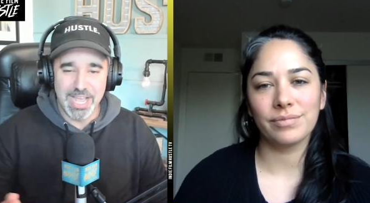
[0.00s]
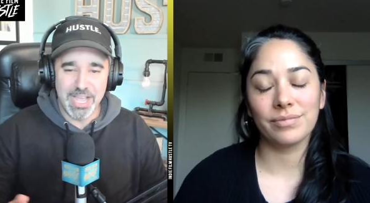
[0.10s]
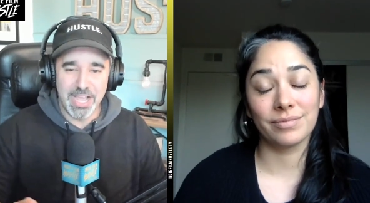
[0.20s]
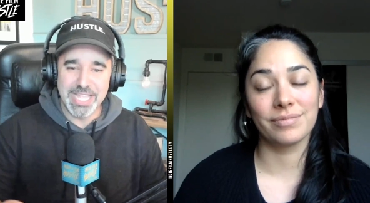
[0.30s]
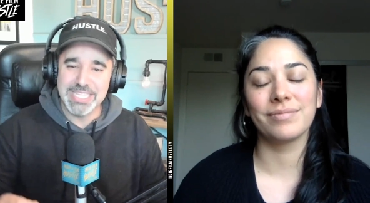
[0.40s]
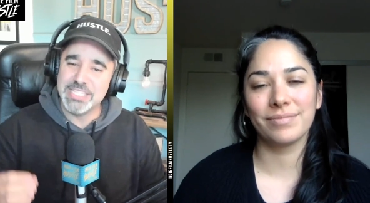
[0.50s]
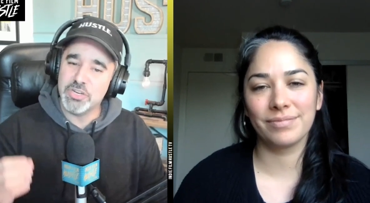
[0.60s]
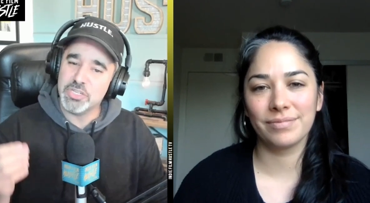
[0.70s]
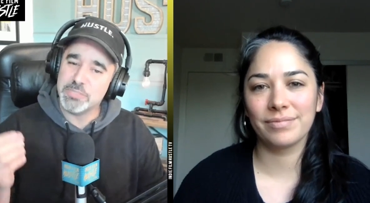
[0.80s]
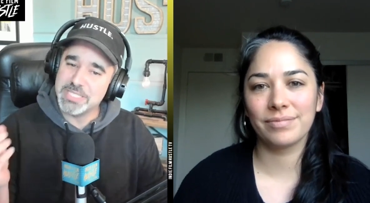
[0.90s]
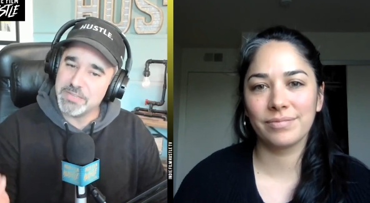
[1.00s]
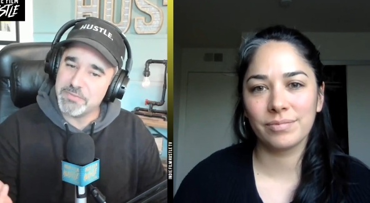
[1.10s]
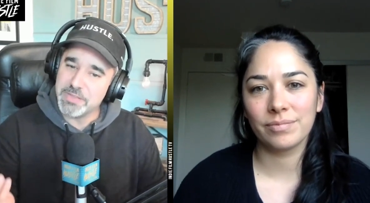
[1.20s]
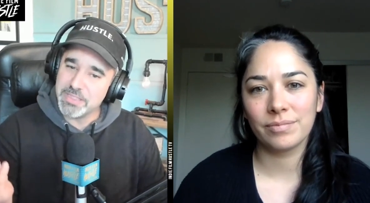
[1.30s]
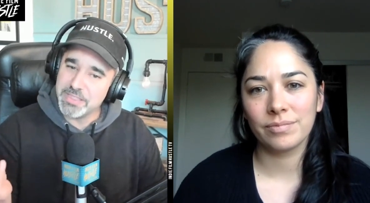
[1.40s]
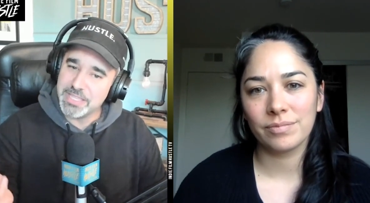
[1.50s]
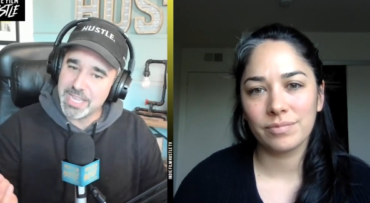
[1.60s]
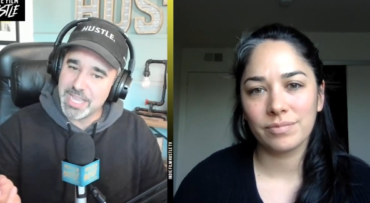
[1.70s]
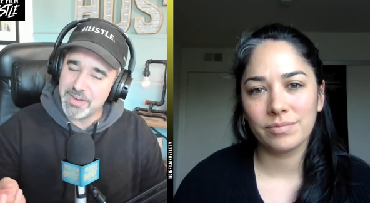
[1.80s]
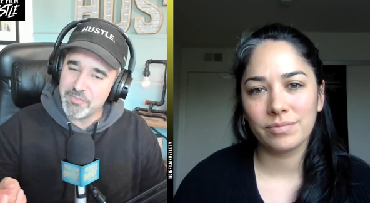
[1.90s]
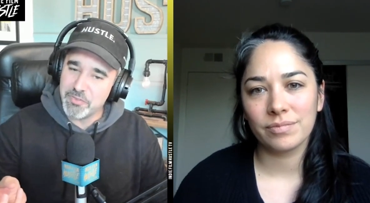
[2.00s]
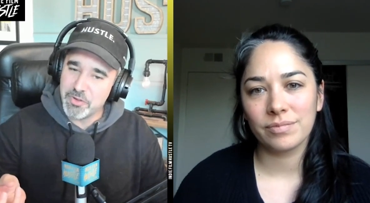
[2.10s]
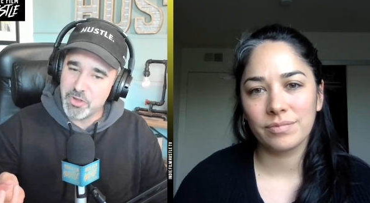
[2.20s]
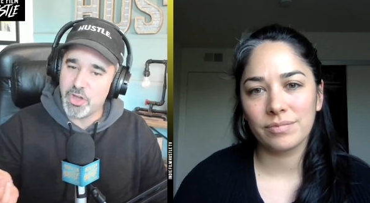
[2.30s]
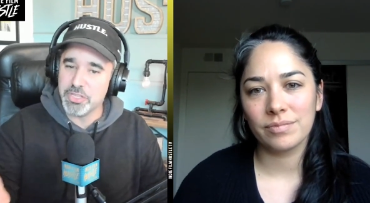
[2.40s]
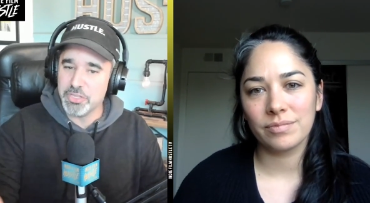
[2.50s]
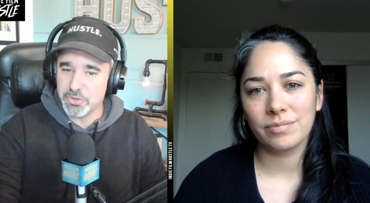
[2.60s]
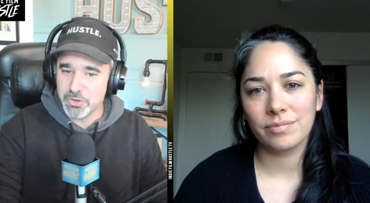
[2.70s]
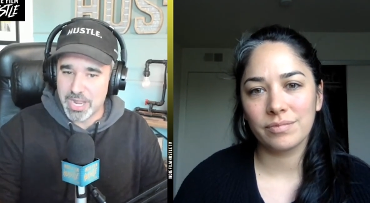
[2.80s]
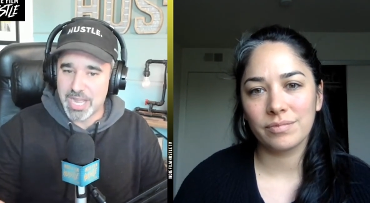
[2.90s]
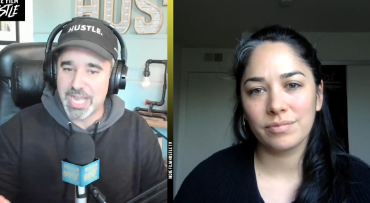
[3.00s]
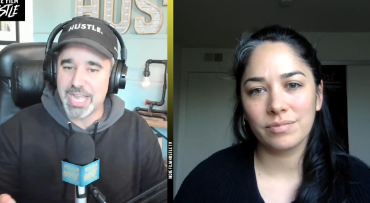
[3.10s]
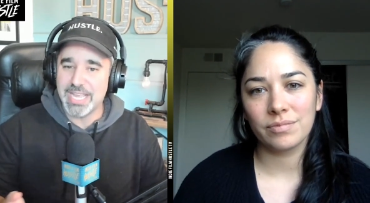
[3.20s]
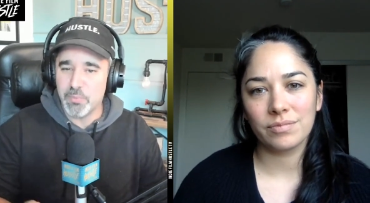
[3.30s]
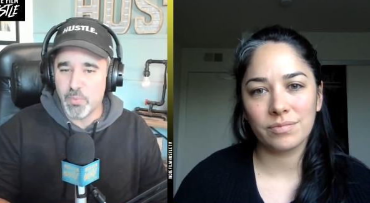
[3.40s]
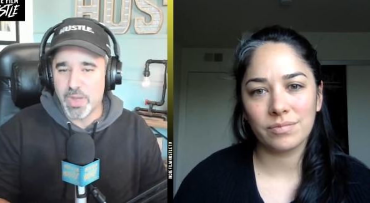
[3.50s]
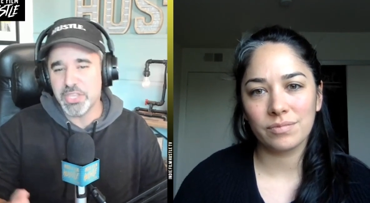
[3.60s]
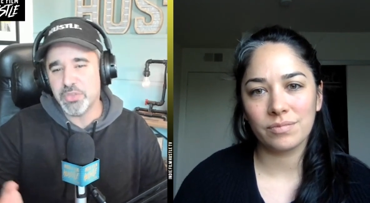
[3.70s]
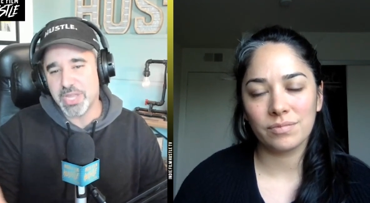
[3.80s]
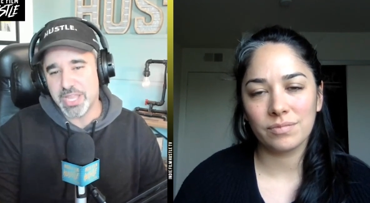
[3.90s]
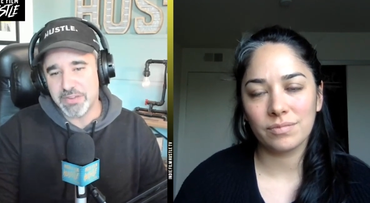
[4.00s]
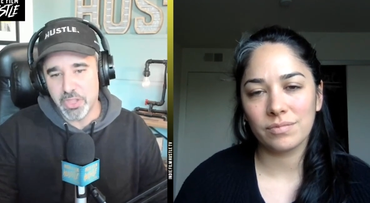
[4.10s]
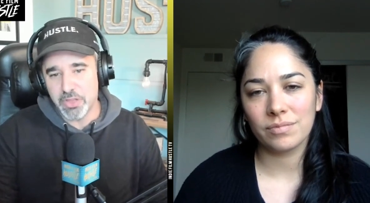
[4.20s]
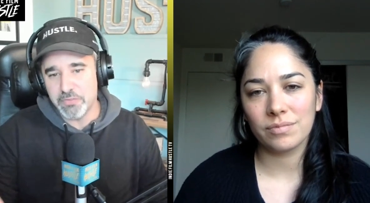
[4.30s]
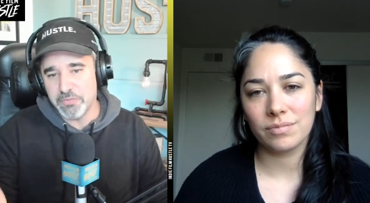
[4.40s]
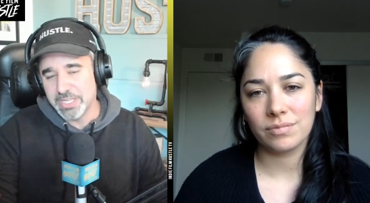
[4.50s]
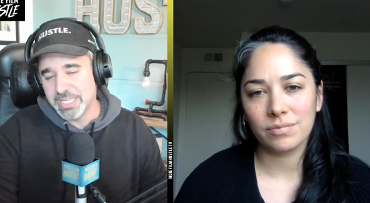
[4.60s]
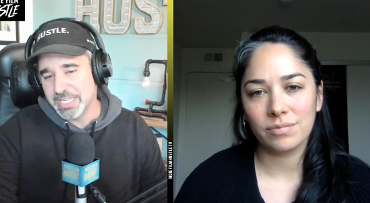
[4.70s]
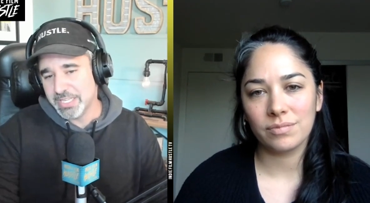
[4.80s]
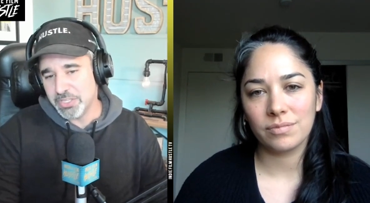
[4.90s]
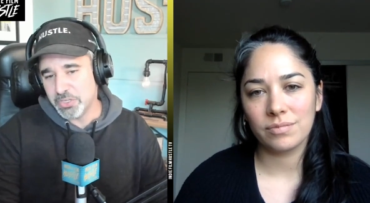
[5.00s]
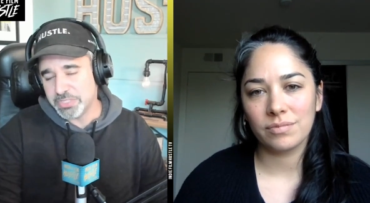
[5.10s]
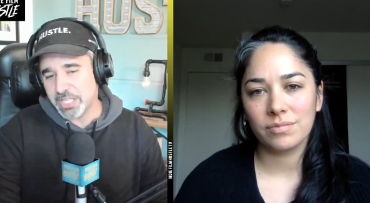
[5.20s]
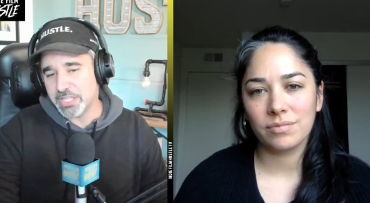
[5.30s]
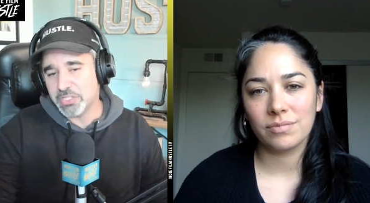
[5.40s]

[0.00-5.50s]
Speaker 1: Uh, is there a specific thing that kind of caught your eye and why you kind of love, you know, telling